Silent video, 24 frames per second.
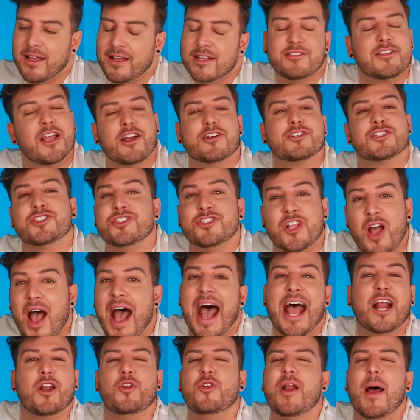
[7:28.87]
There's no,
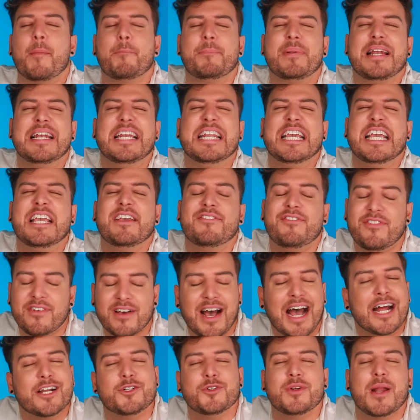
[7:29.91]
I do not believe
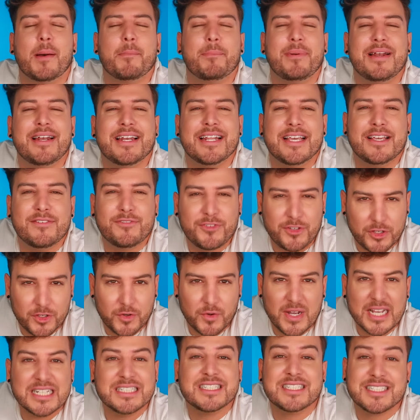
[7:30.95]
you.
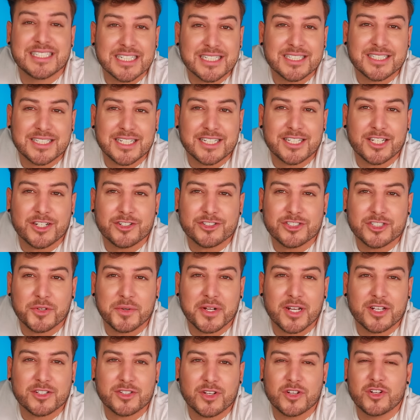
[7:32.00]
In 16 years, no
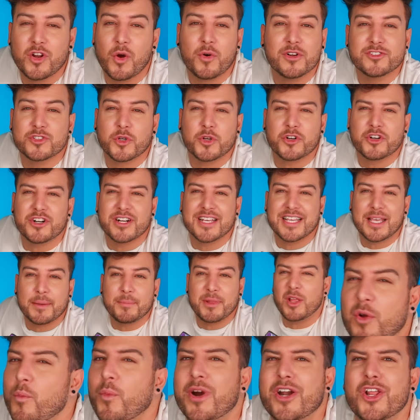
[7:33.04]
one's ordered a
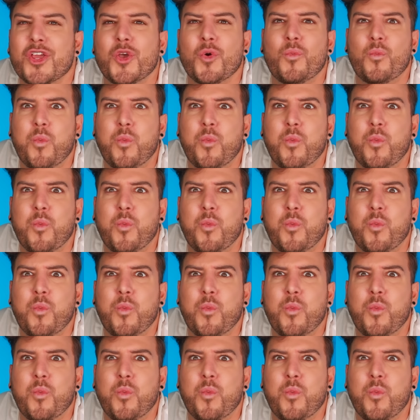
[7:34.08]
gimlet. Where do you